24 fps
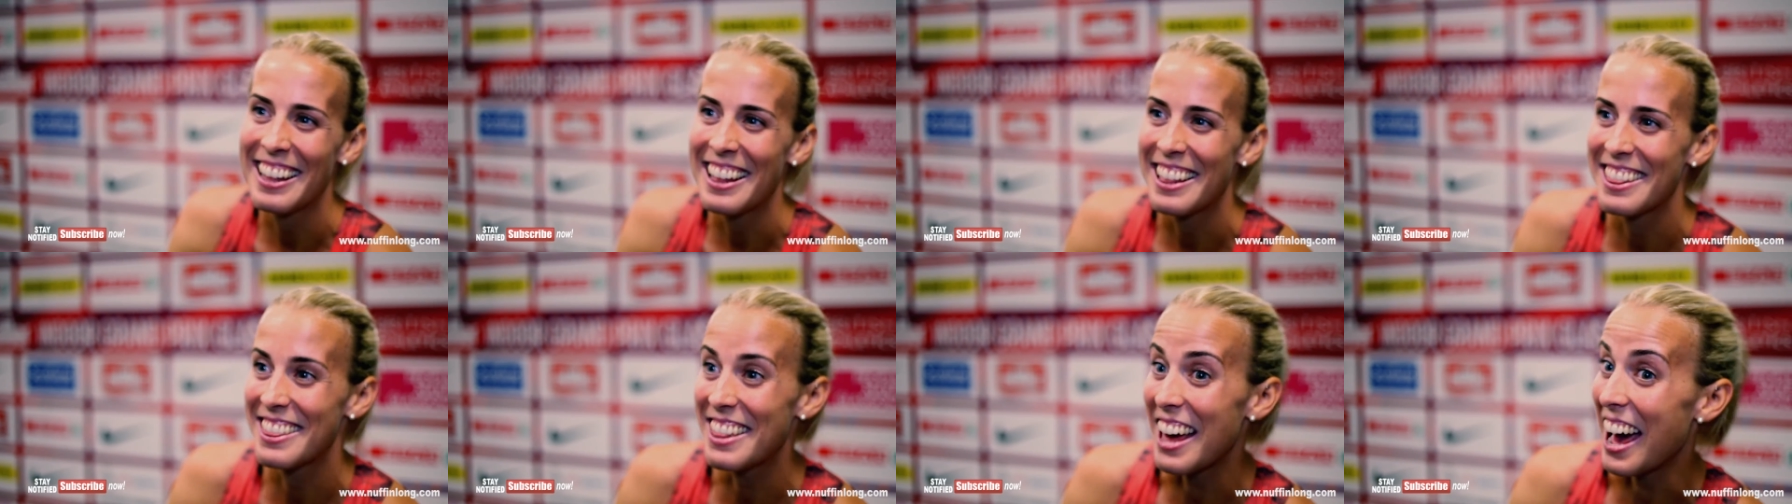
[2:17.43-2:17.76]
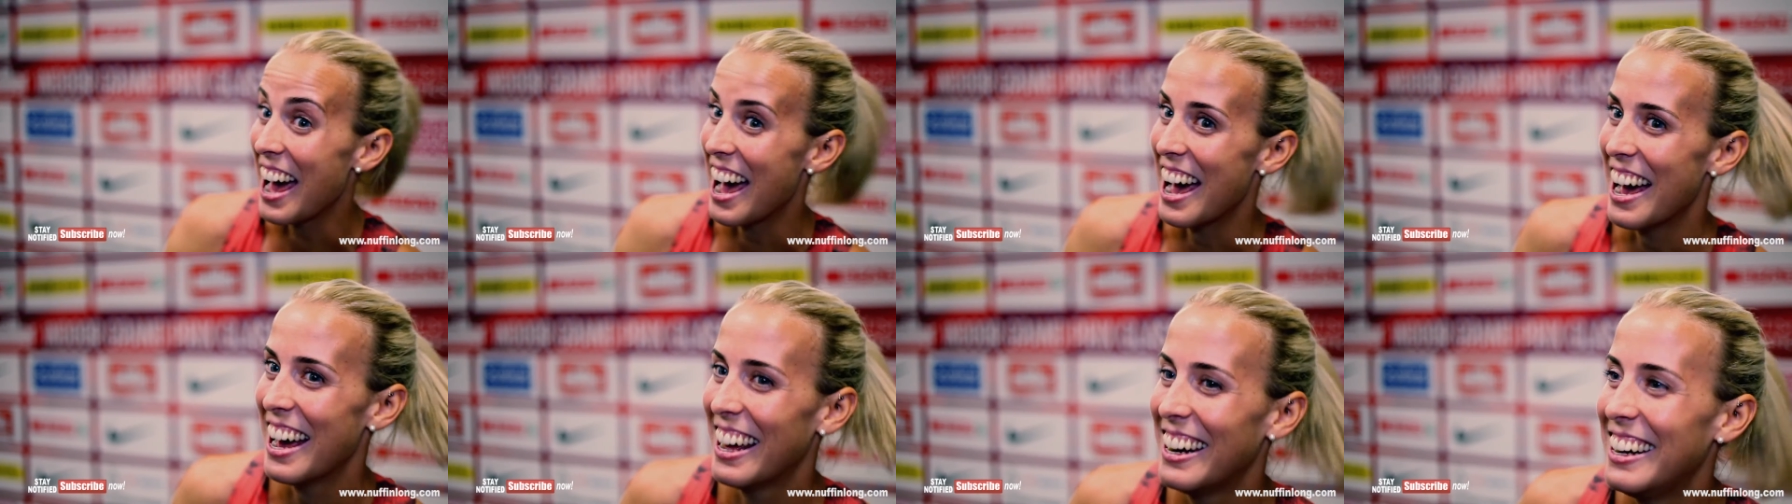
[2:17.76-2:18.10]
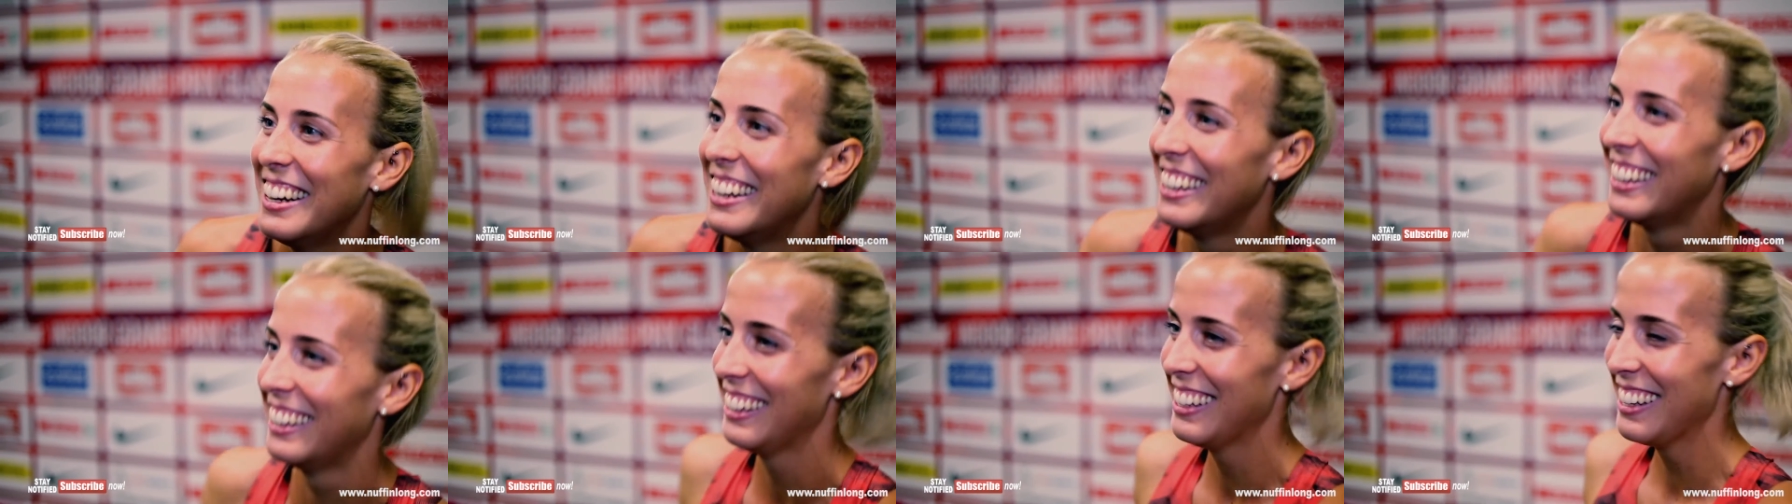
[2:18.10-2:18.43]
and I'm not
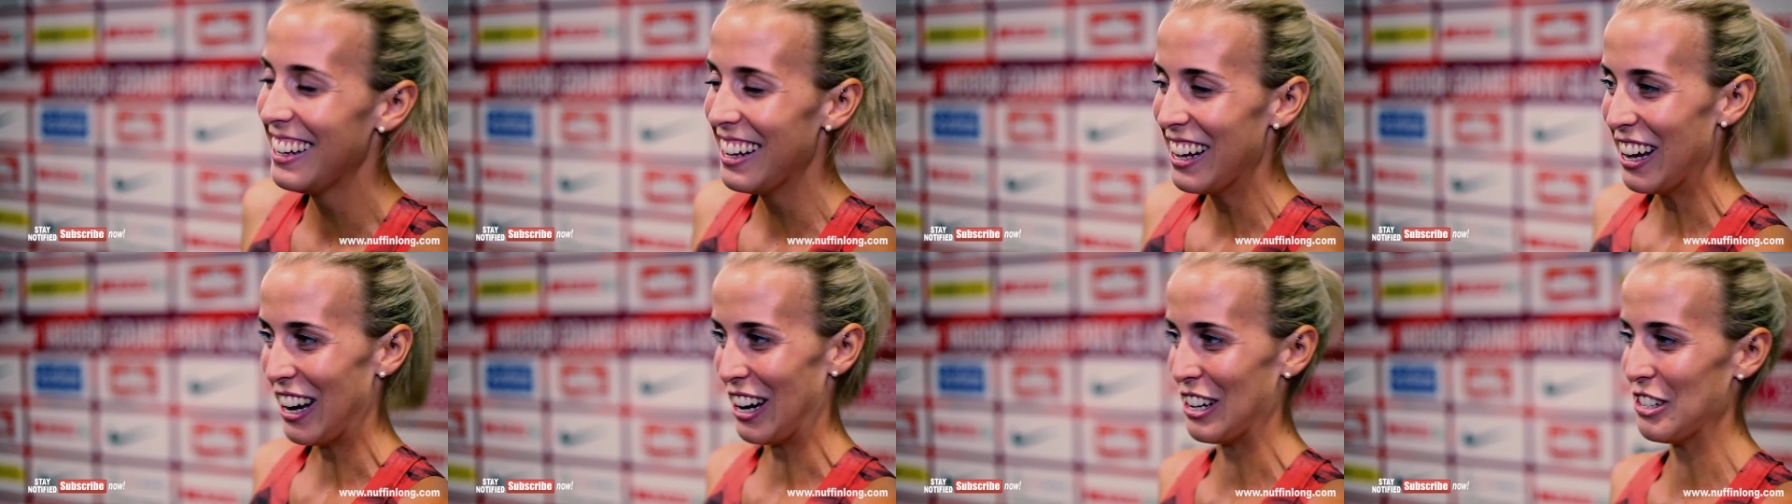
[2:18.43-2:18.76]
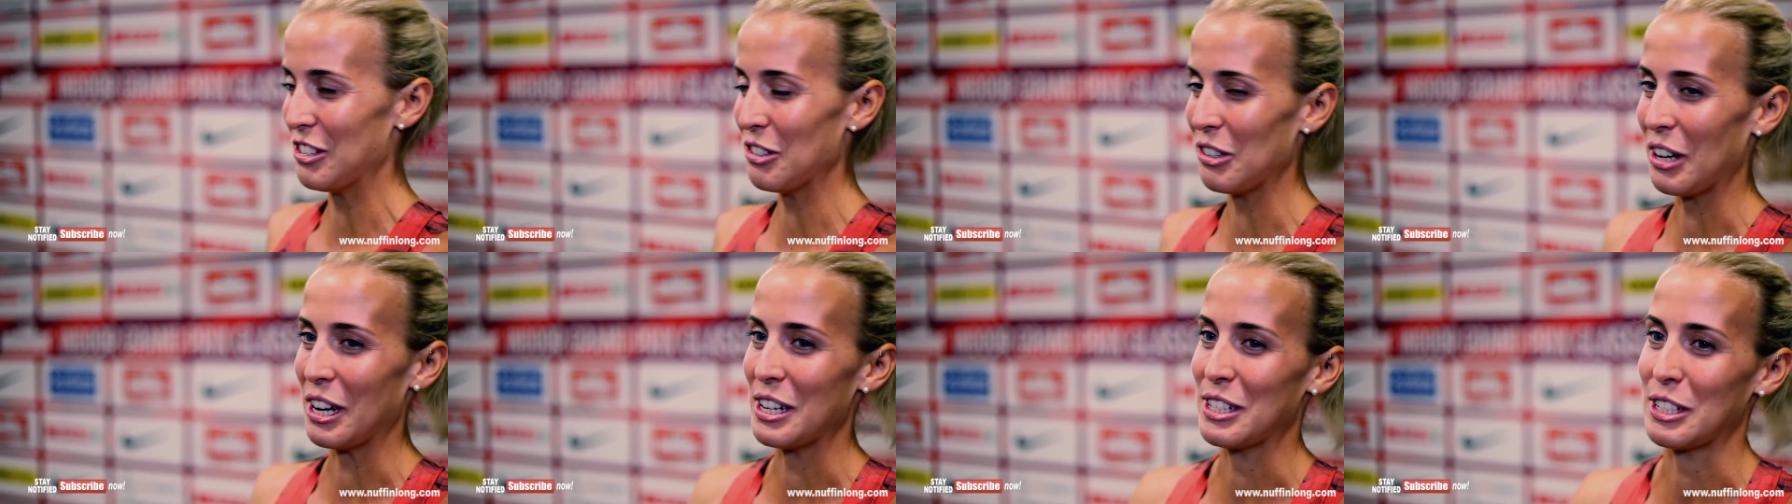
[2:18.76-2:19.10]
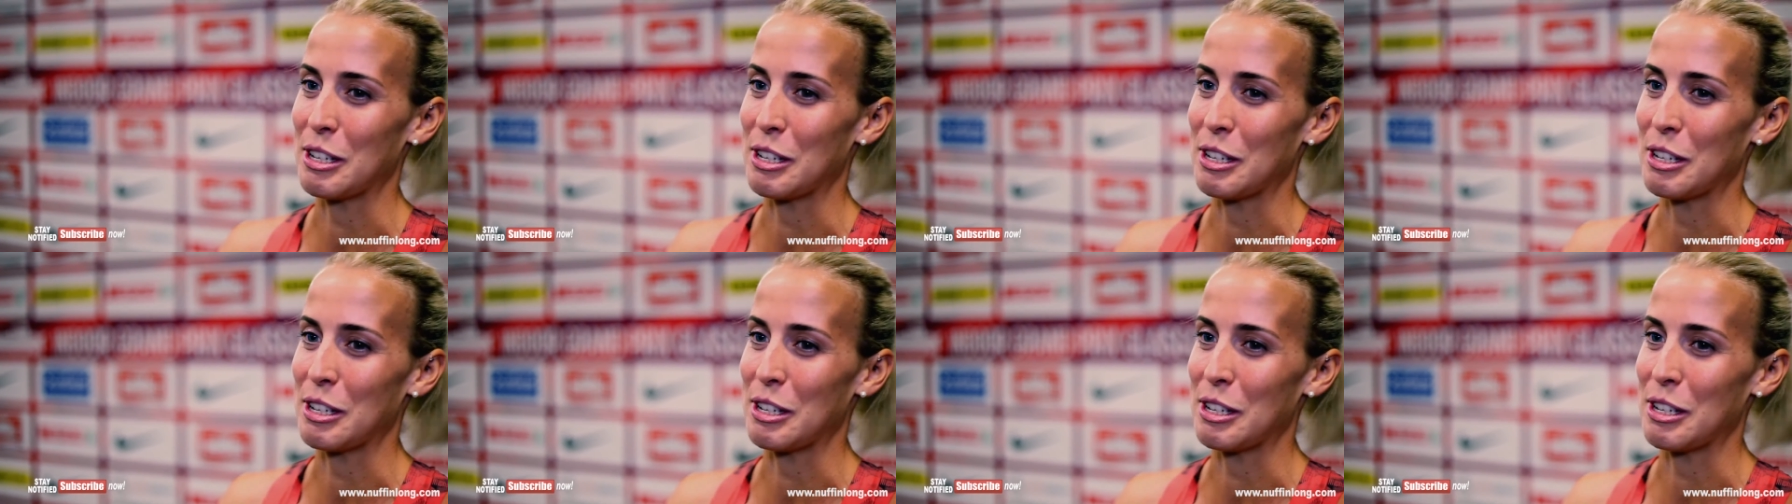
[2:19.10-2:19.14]
missing it for that reason.